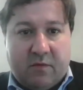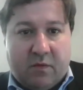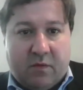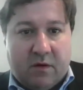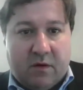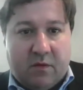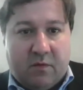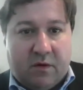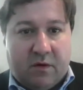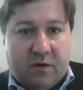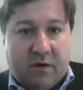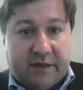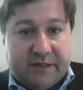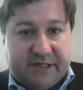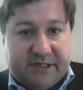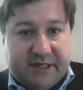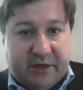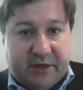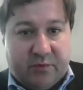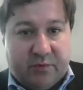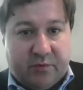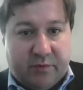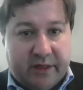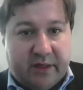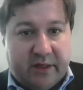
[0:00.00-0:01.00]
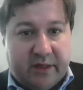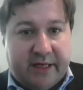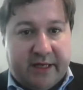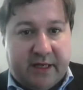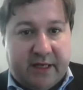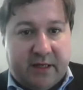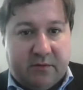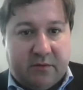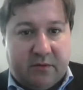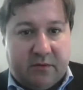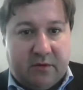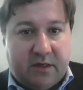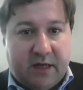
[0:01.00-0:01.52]
We're going to see a
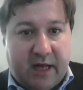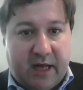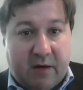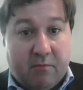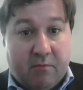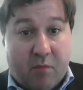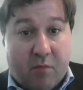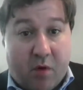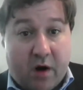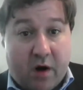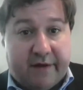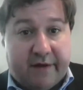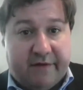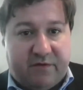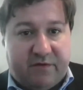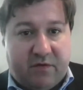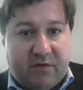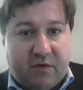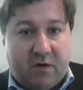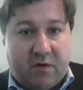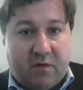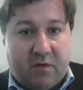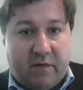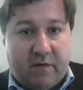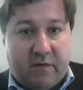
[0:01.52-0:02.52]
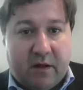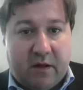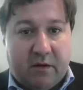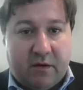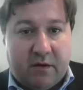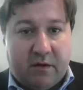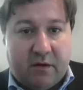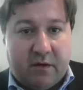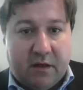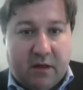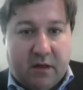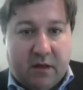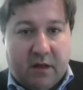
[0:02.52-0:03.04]
really kind of market
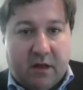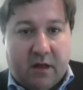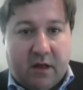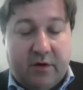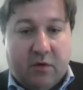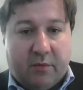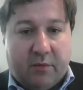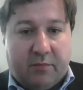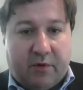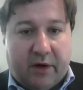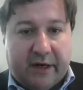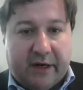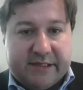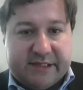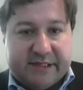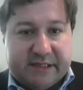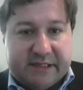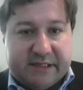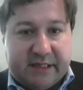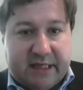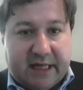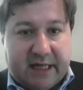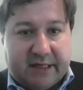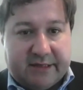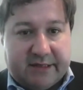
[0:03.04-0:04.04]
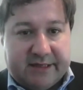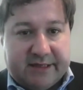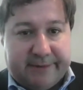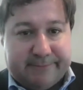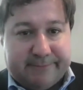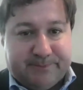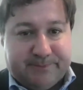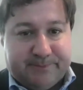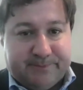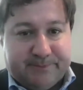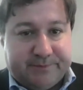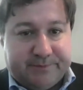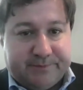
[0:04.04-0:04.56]
turnaround in gold prices at that
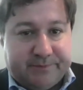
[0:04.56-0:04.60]
time.